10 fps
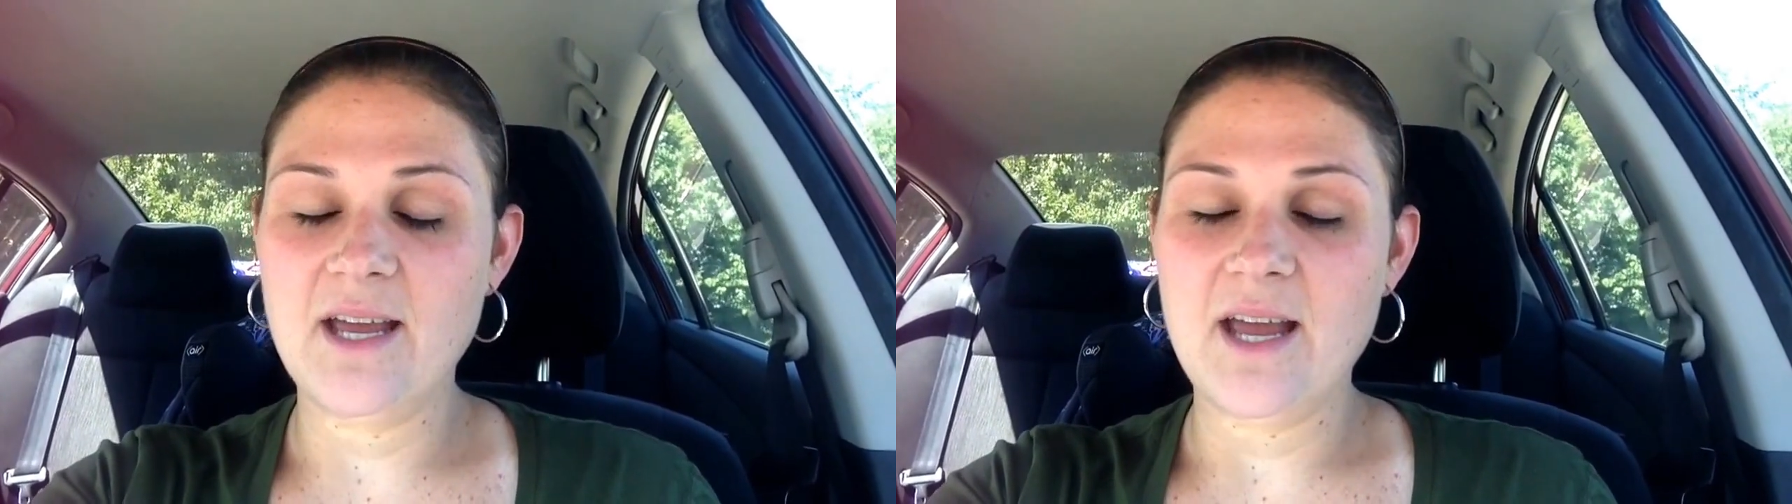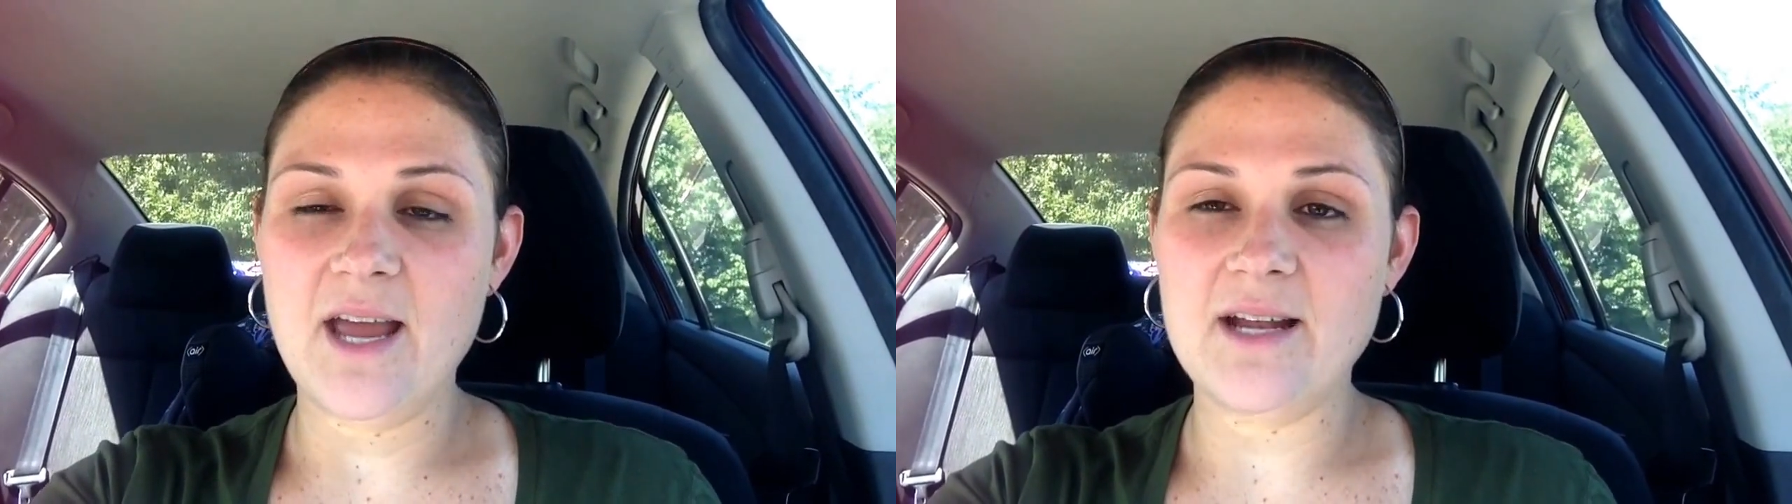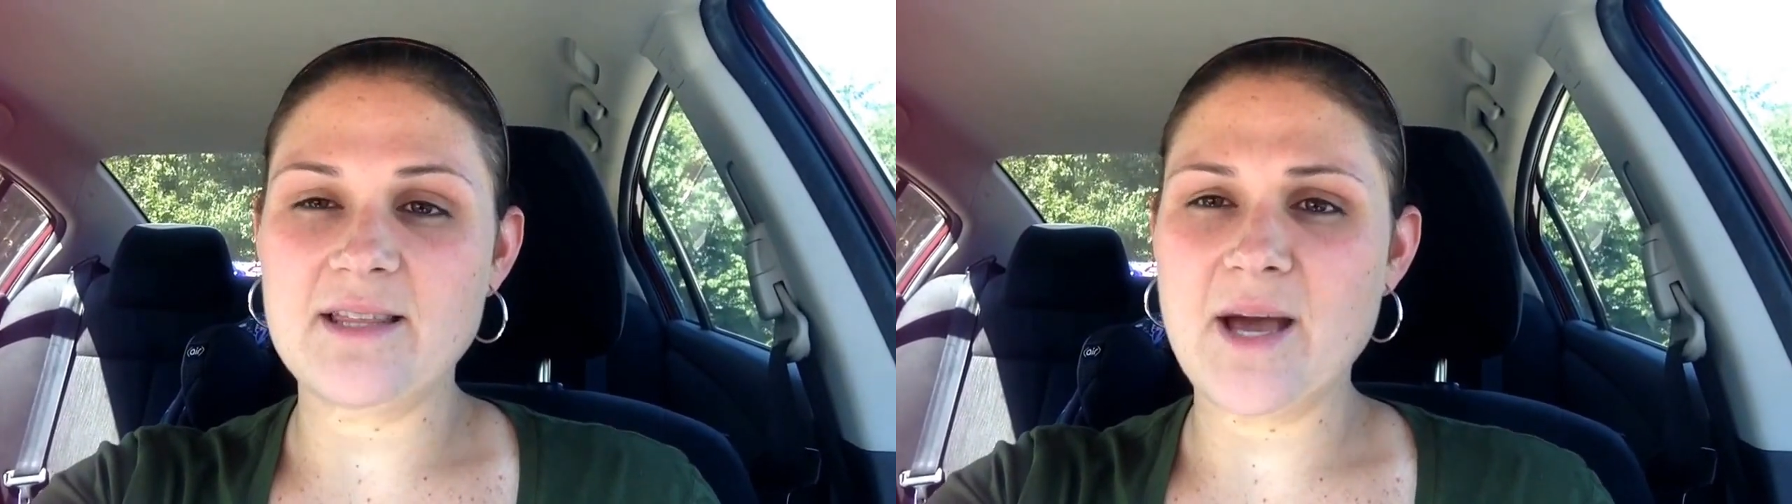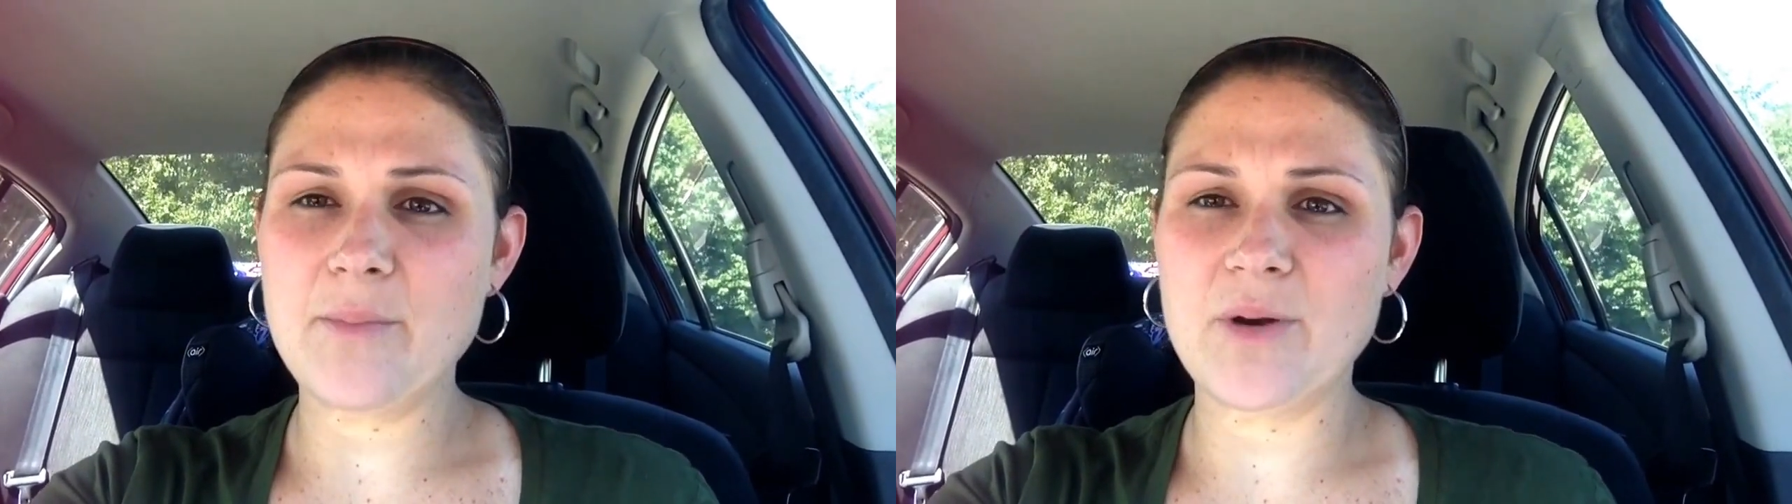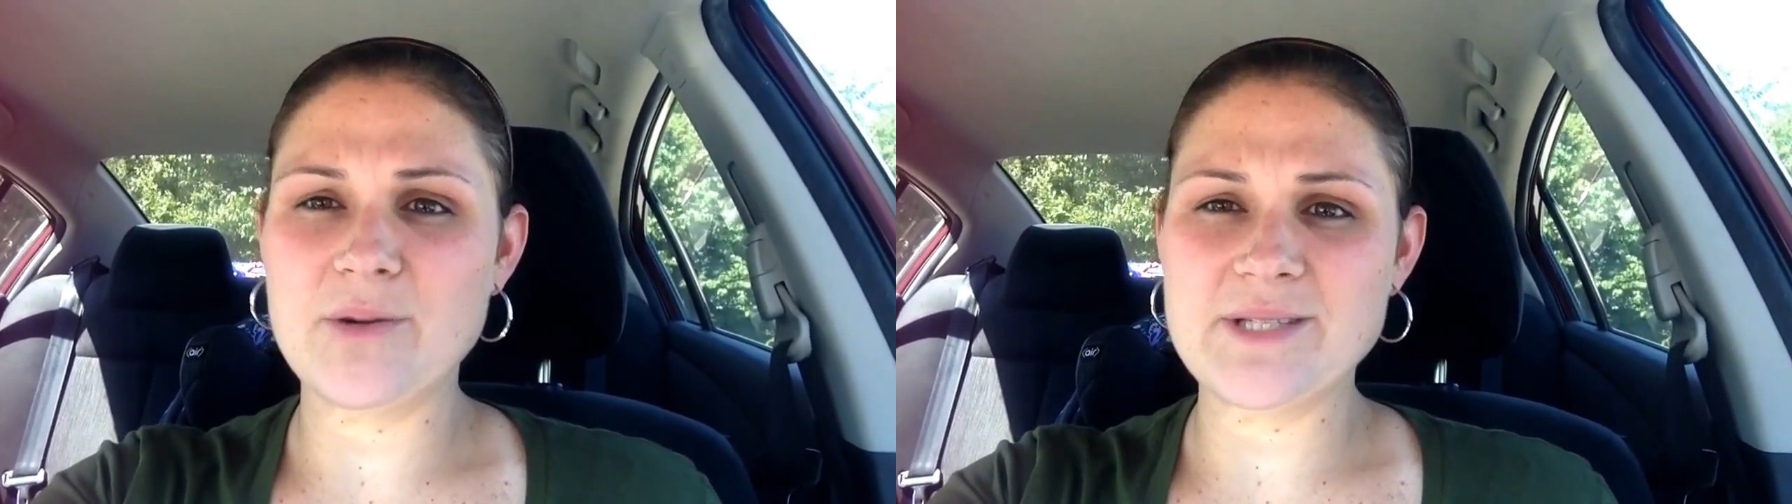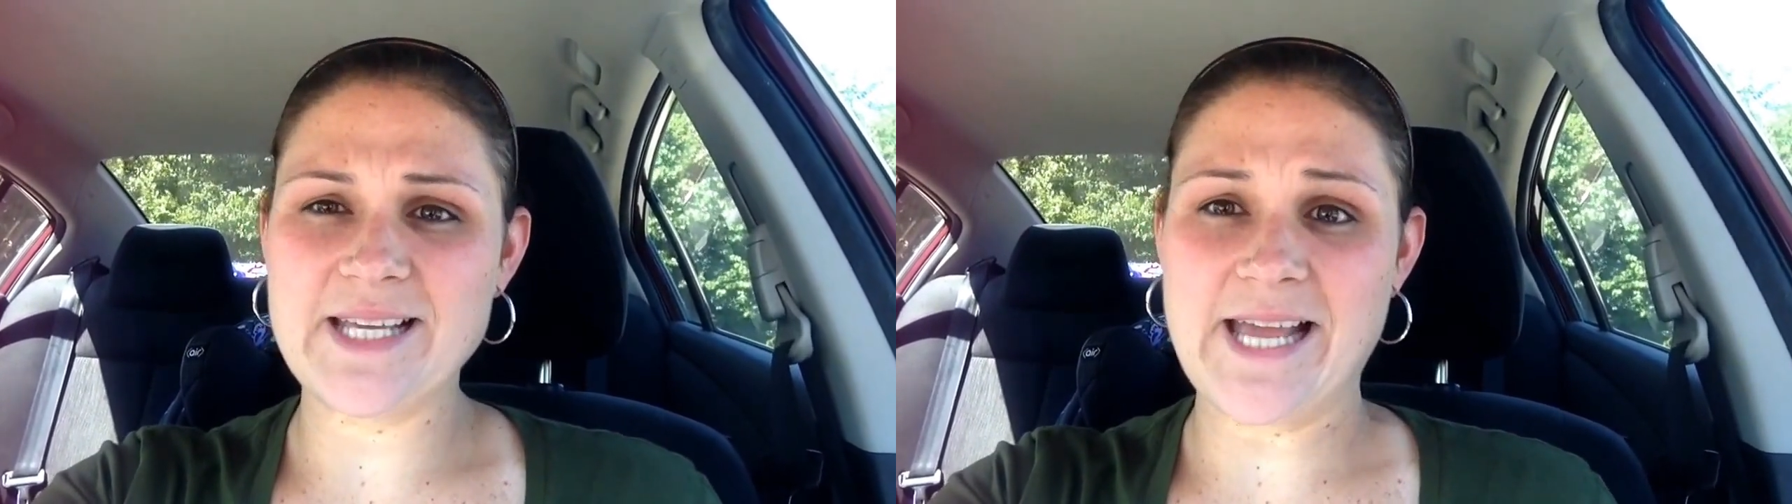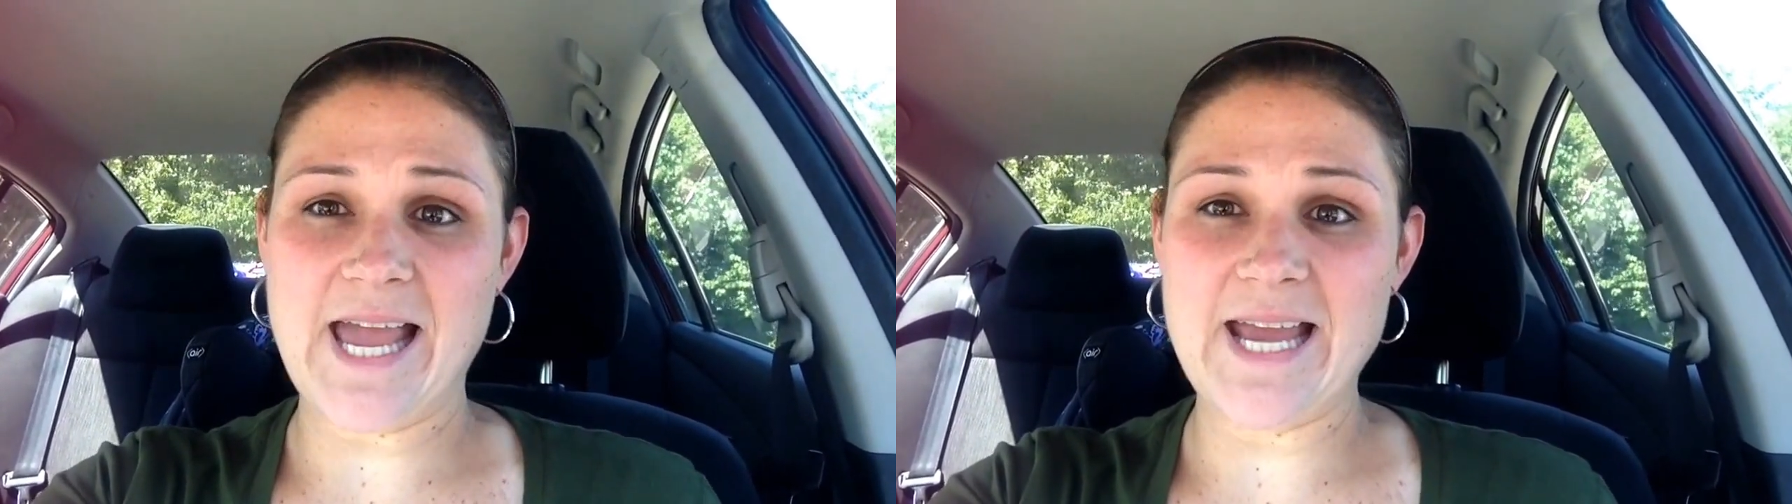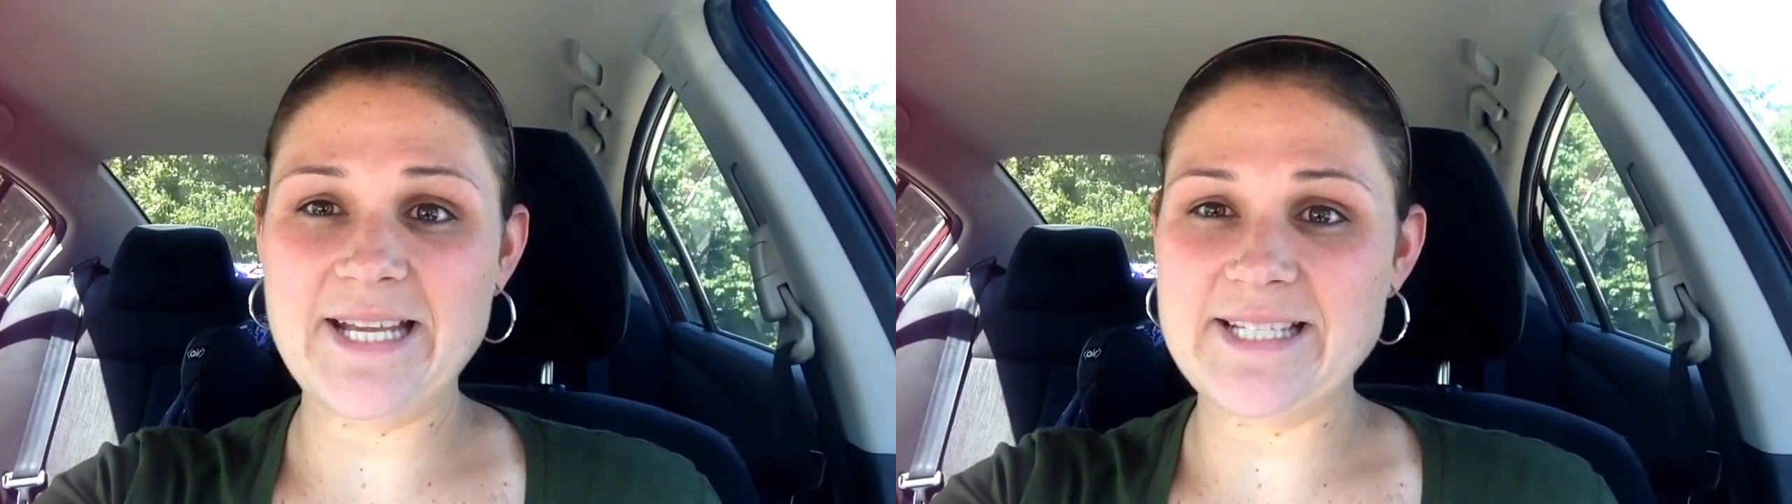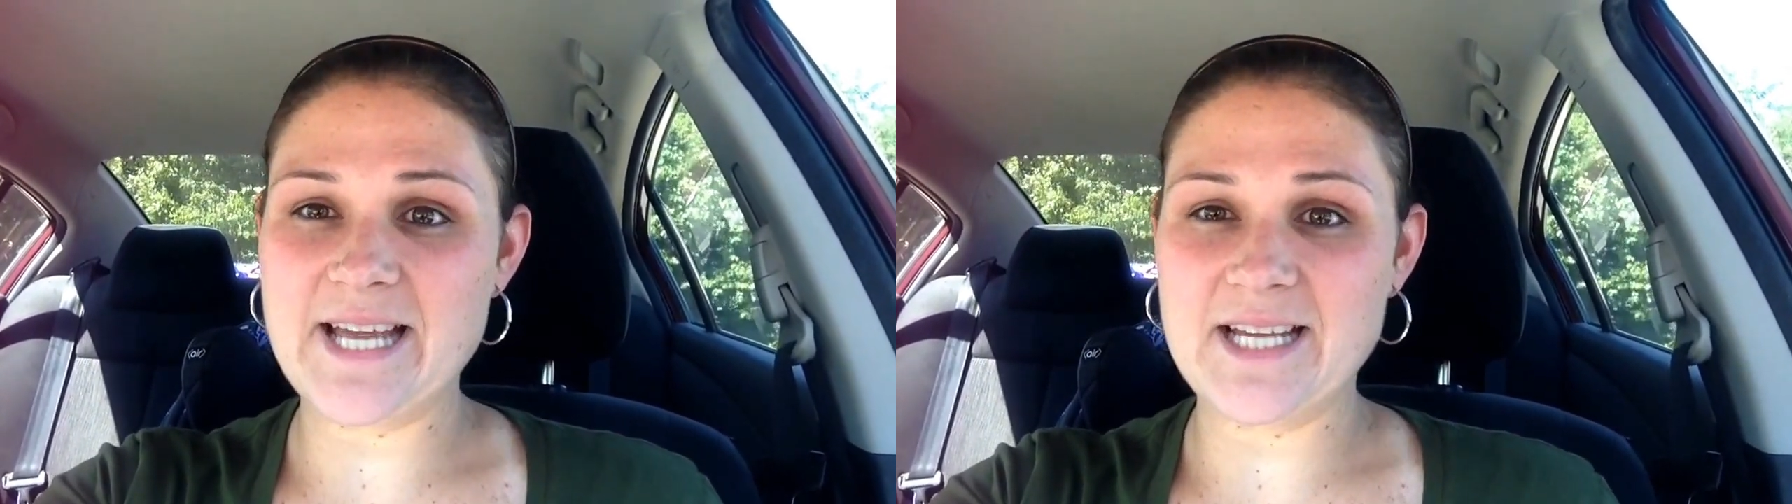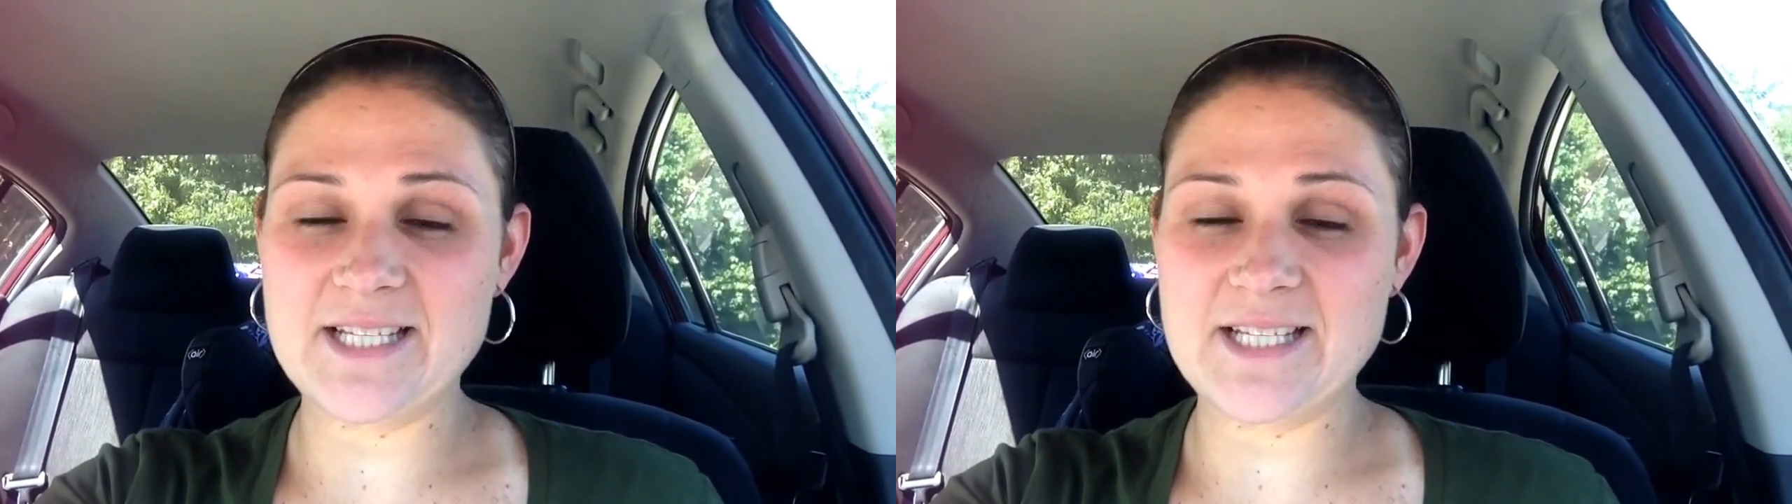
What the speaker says: And at that point, it was like 8 days,